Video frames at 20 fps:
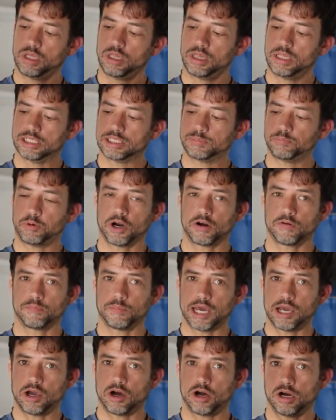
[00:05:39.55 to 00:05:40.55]
this part of
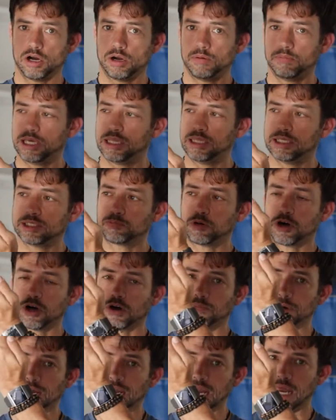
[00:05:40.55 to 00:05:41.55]
my arm and this part
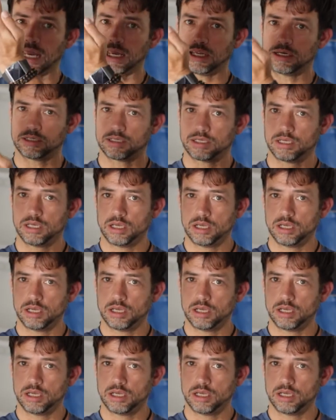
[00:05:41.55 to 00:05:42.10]
of my hand.